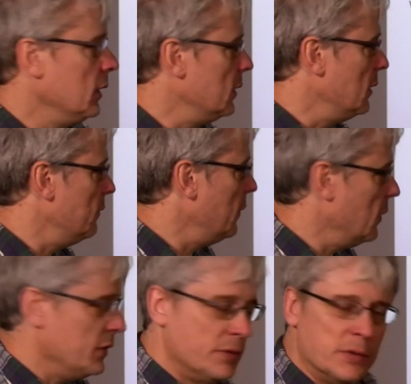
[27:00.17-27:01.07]
in a
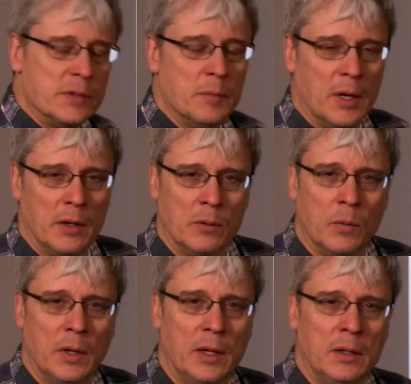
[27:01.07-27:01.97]
very systematic
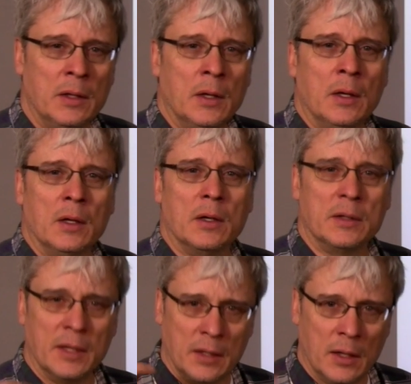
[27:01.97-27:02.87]
way, and
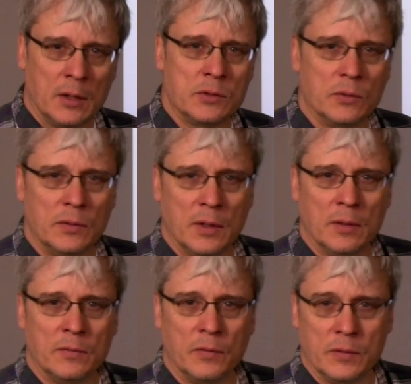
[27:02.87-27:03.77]
can actually
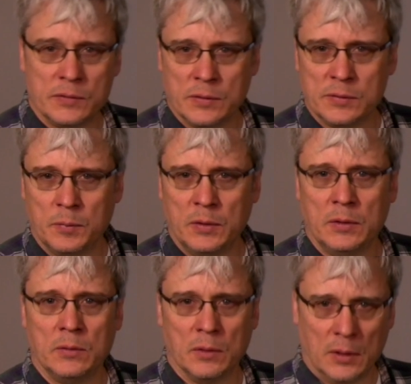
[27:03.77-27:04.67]
then, for instance, be
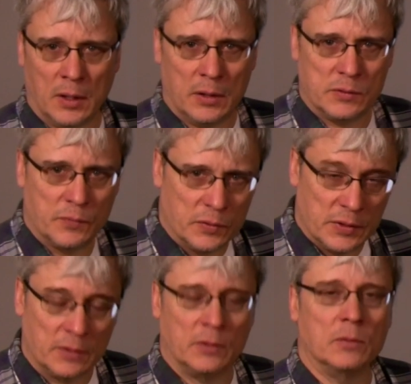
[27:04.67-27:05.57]
utilized for
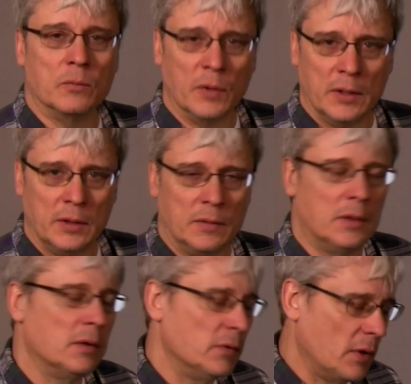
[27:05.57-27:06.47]
technical writing.
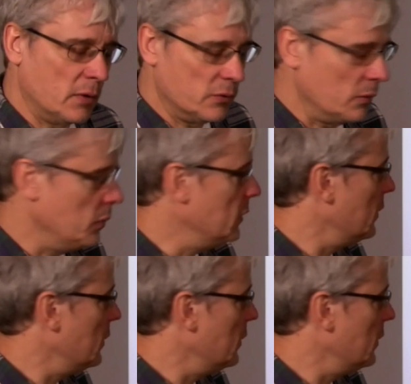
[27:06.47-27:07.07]
That has actually been